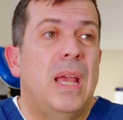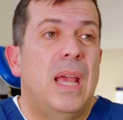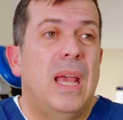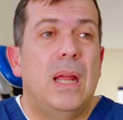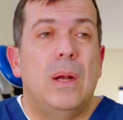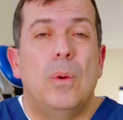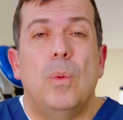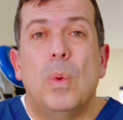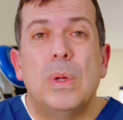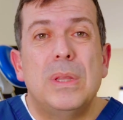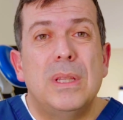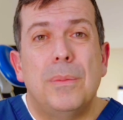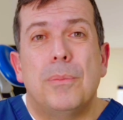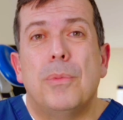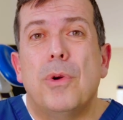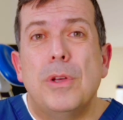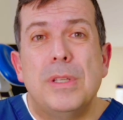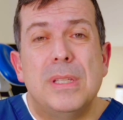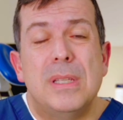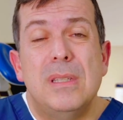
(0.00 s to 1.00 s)
And what that
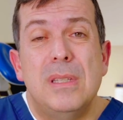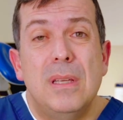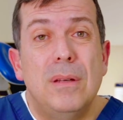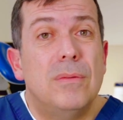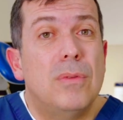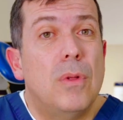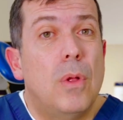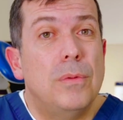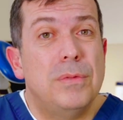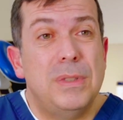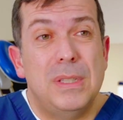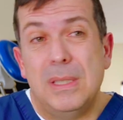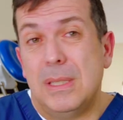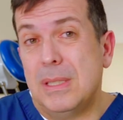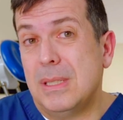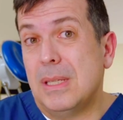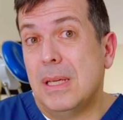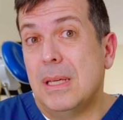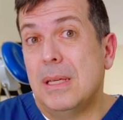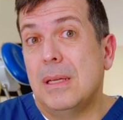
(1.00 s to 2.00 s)
process involves is
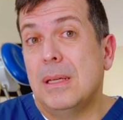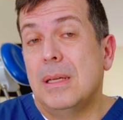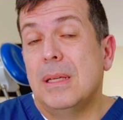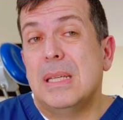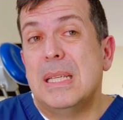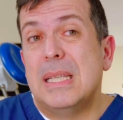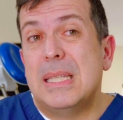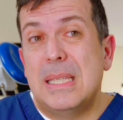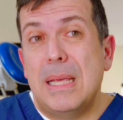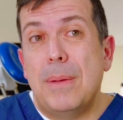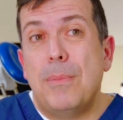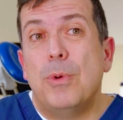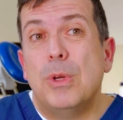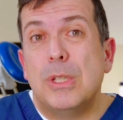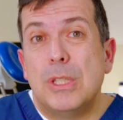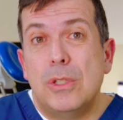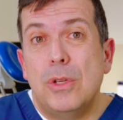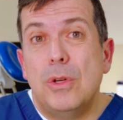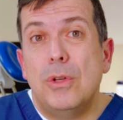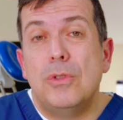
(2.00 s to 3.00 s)
it's a
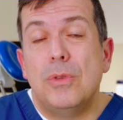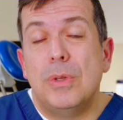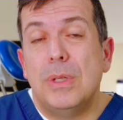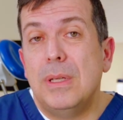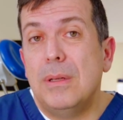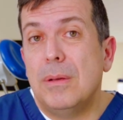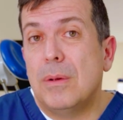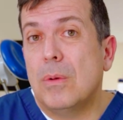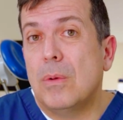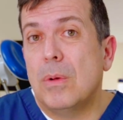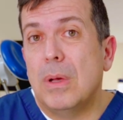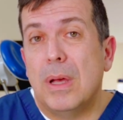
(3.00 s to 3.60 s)
separate surgery